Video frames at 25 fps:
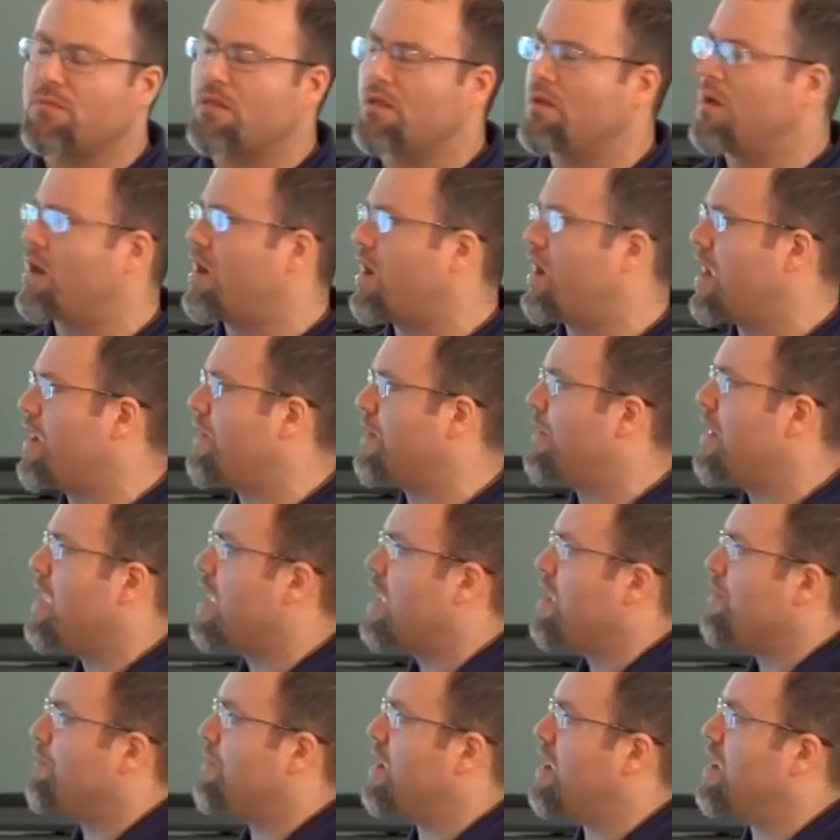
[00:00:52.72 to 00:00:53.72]
All
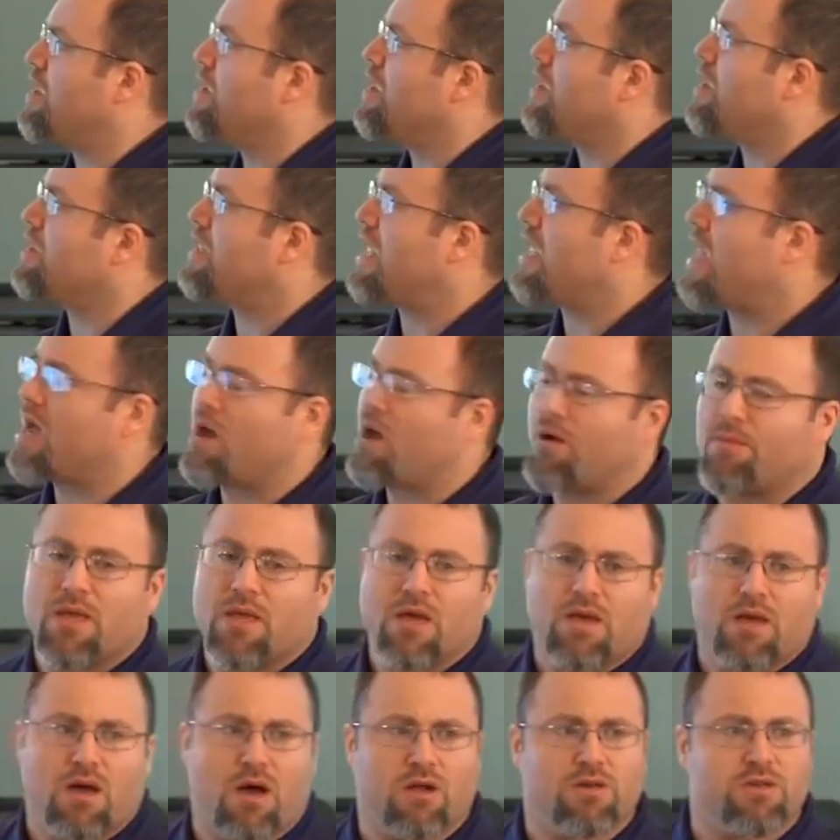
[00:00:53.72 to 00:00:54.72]
right. But
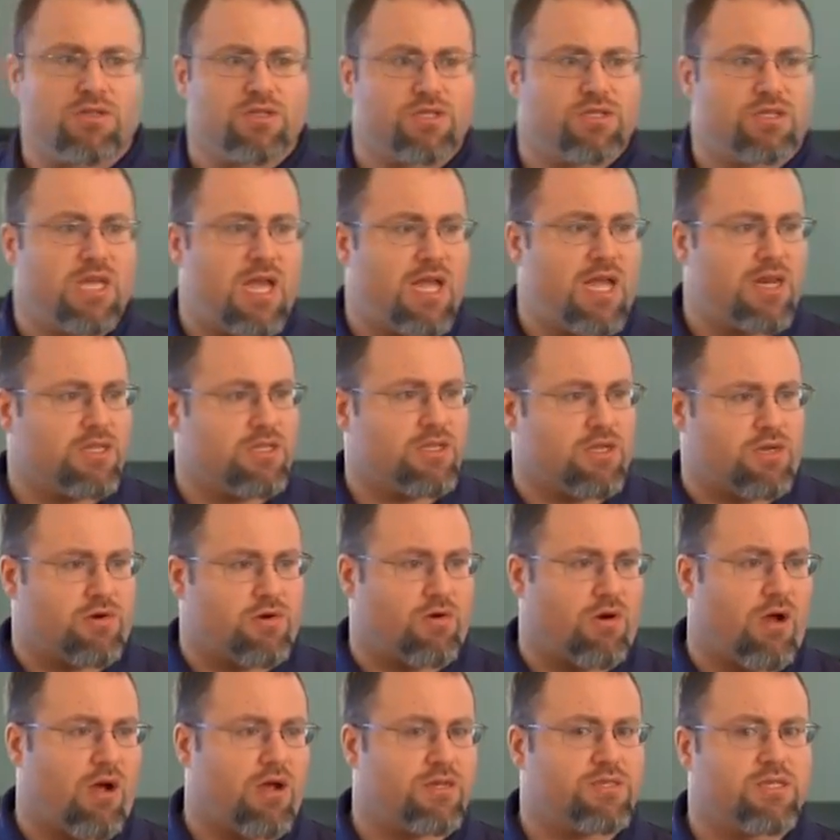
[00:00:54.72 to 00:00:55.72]
now understanding the
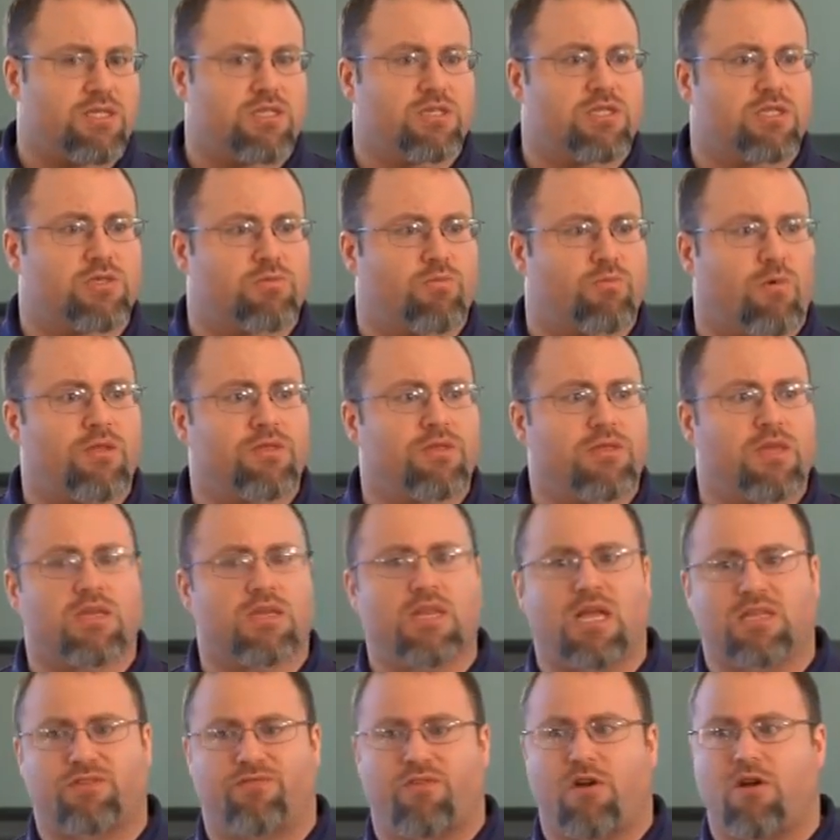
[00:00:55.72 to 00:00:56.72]
crosses, because one thing
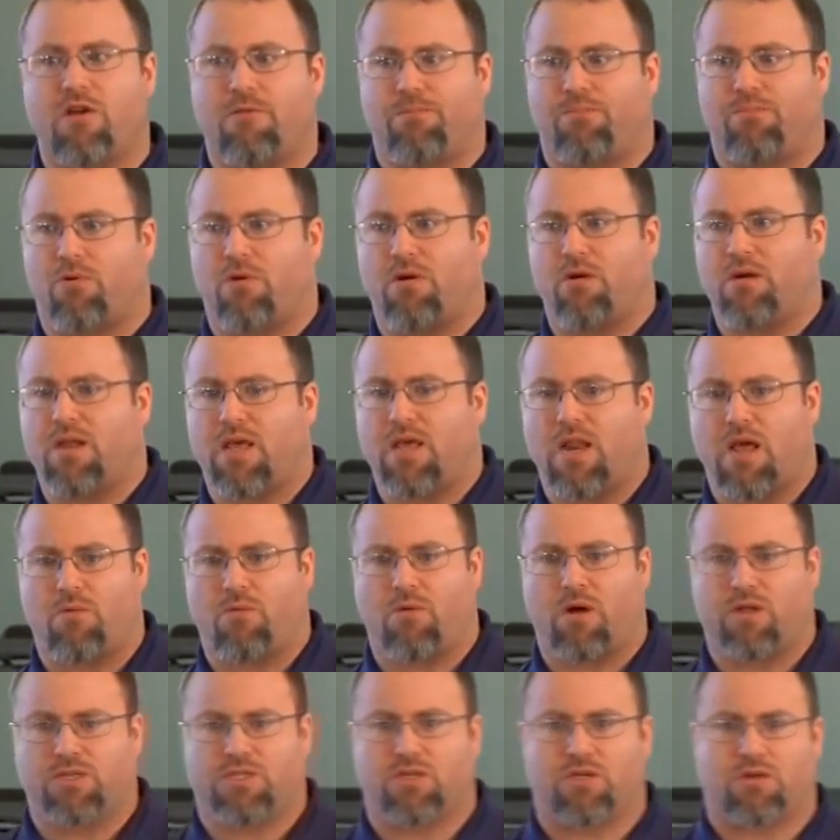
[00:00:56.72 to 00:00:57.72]
that's very important that I
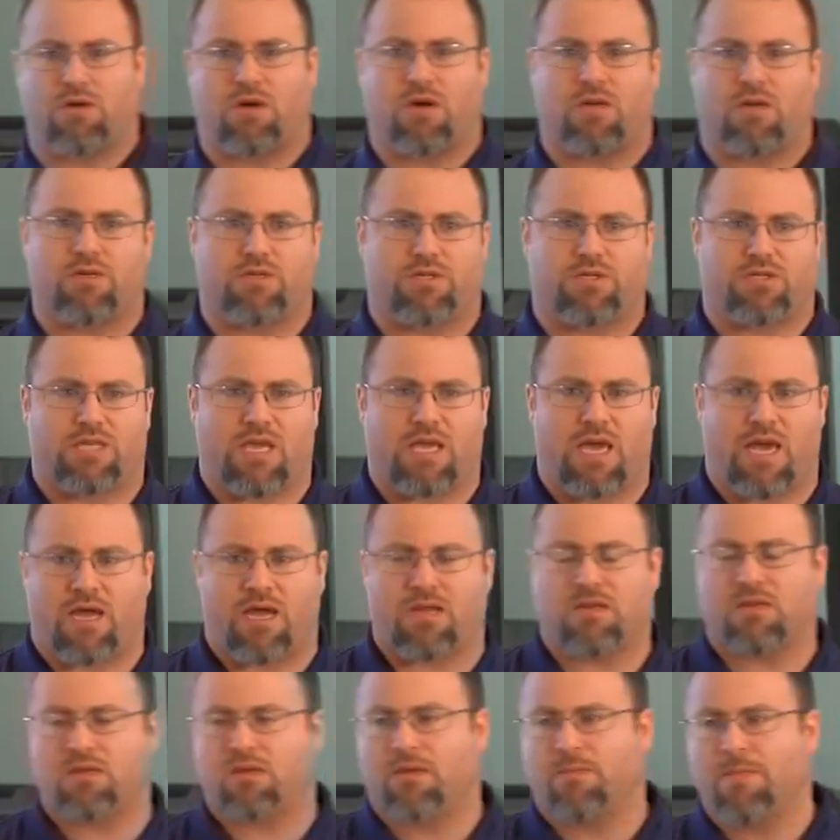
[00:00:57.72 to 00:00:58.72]
want you to
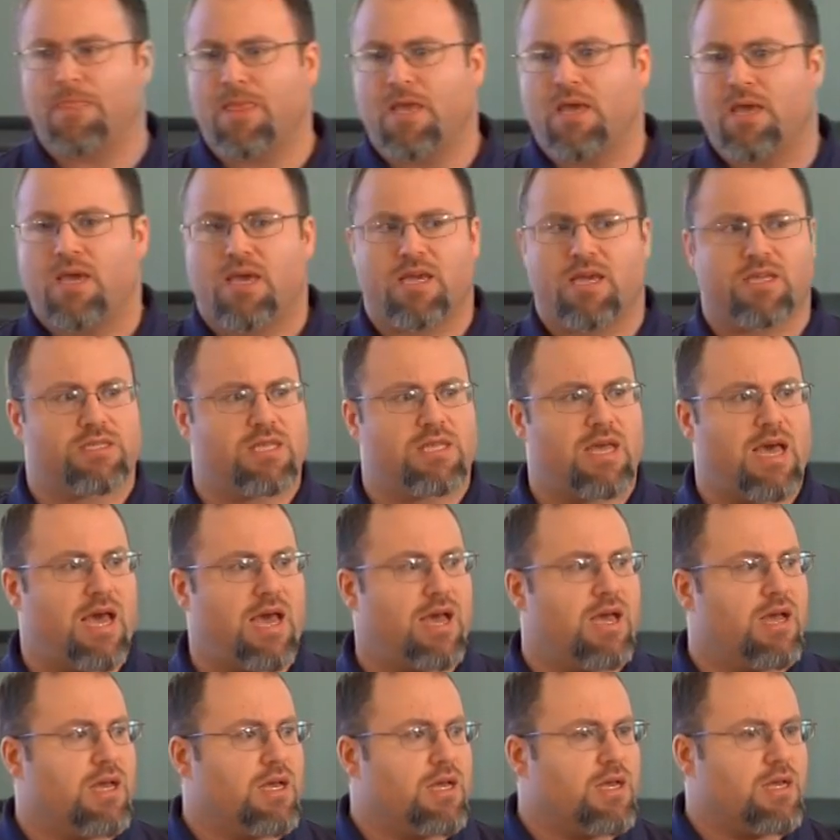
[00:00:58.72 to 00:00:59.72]
understand is
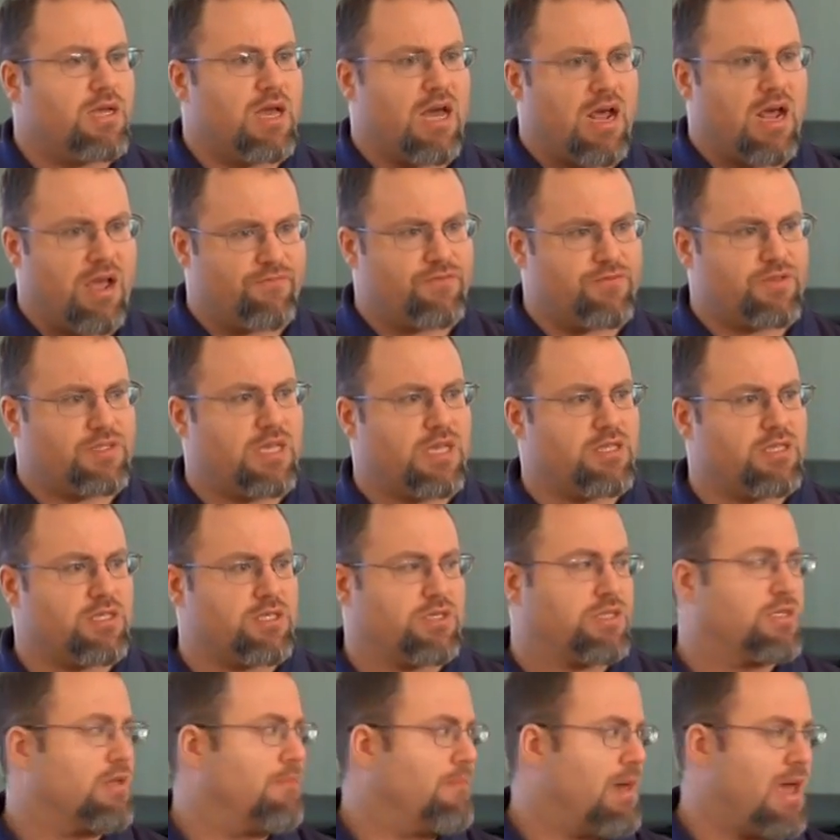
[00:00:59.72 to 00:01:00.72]
that I've said the
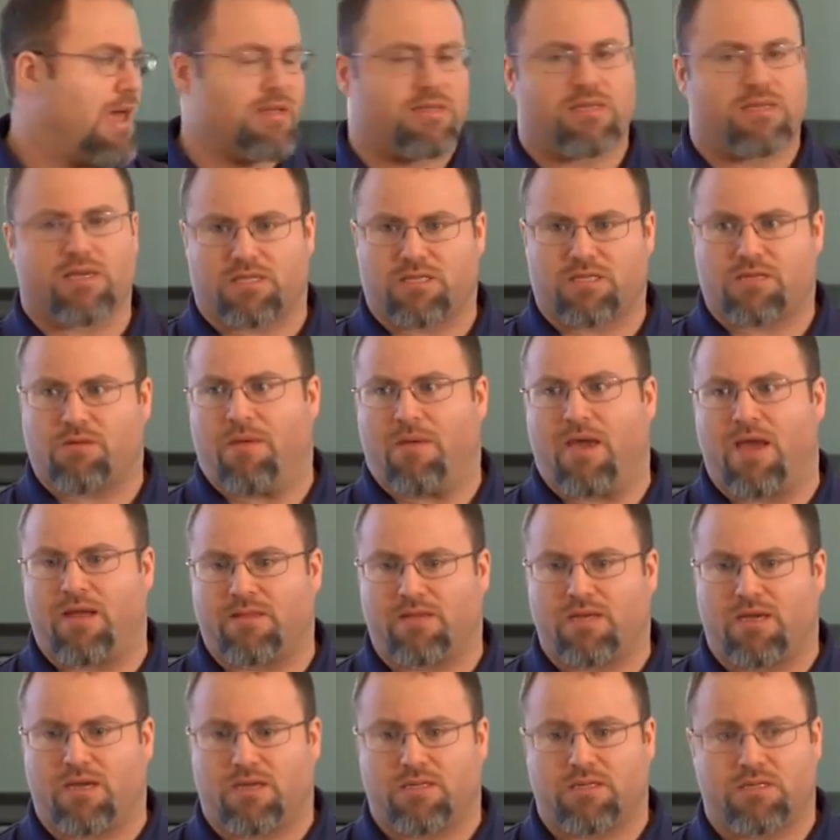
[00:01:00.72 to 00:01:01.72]
semantics.
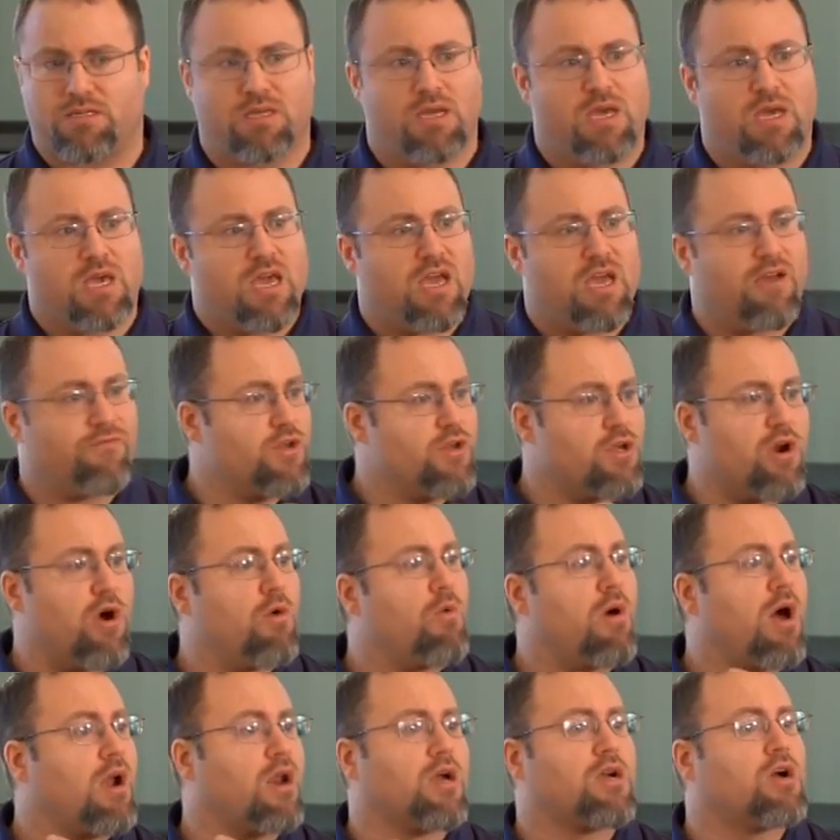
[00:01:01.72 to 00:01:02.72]
If you don't
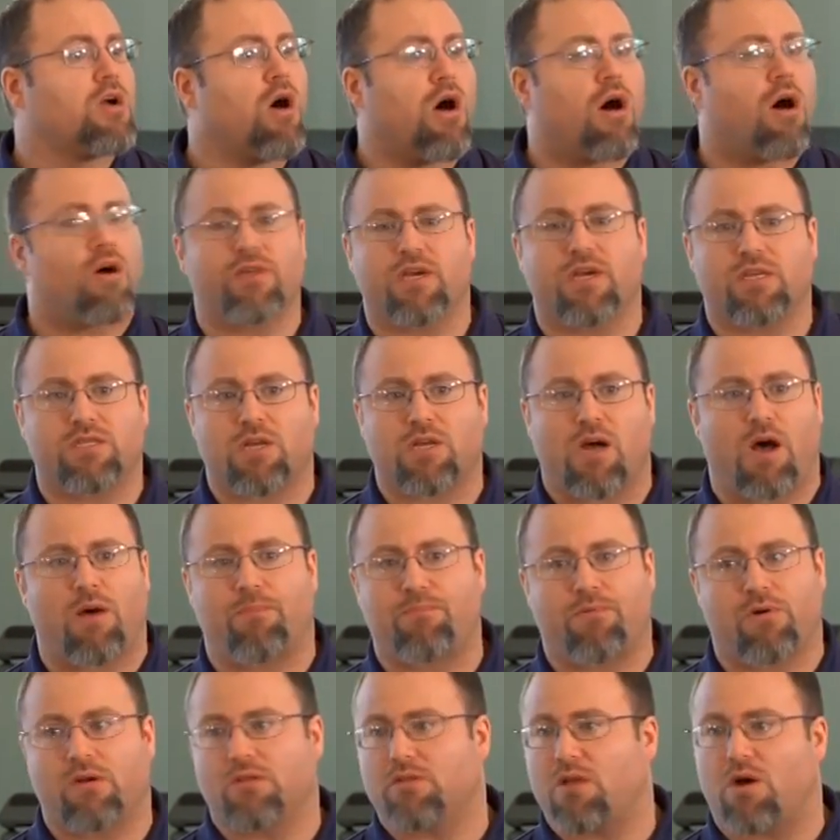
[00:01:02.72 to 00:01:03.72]
want to call this
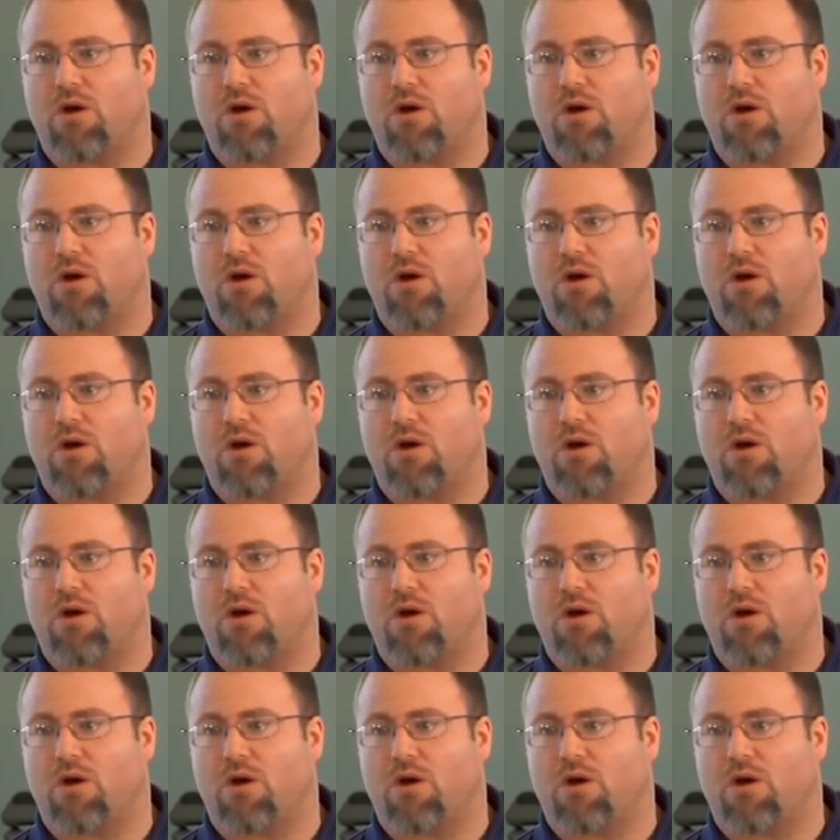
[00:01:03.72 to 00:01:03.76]
upper and